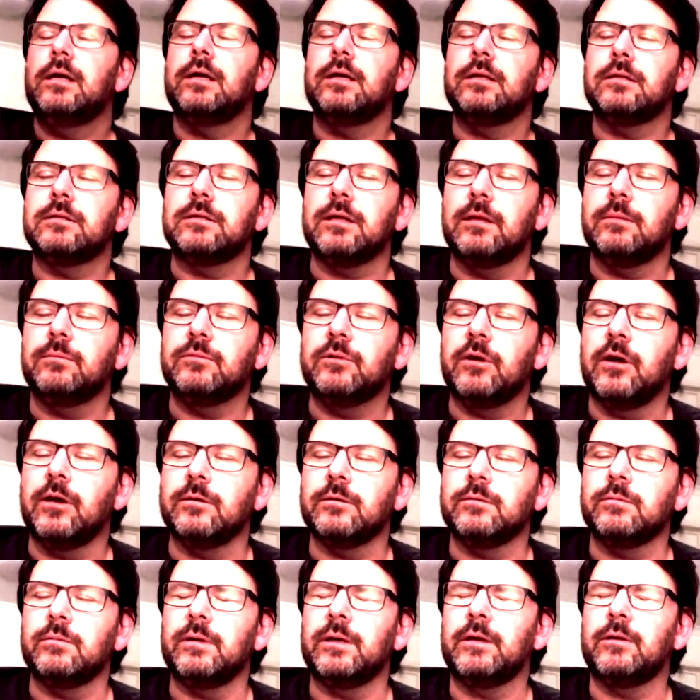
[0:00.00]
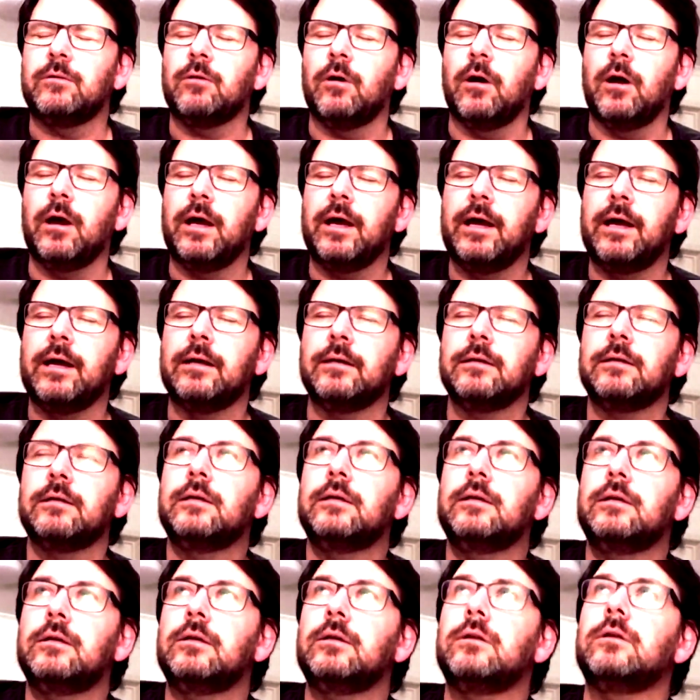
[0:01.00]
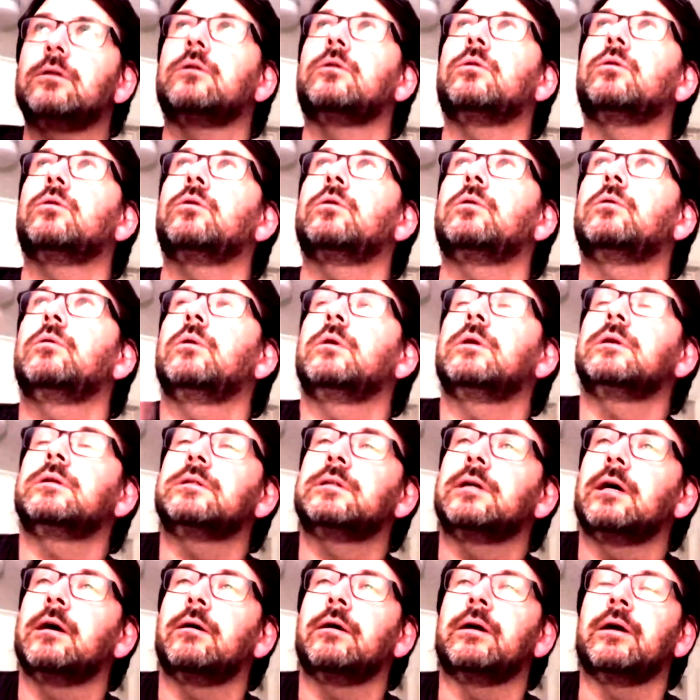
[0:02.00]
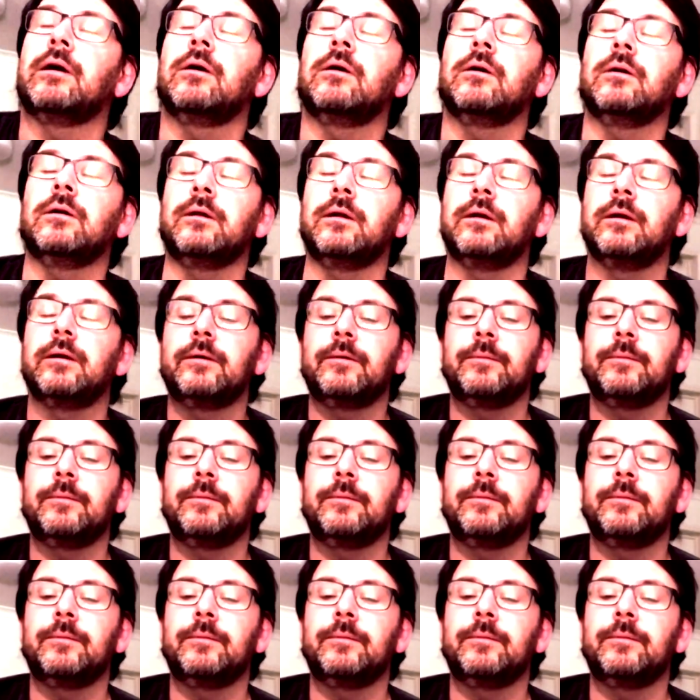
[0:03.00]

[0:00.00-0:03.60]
and sometimes we cry out, Lord, what is going on?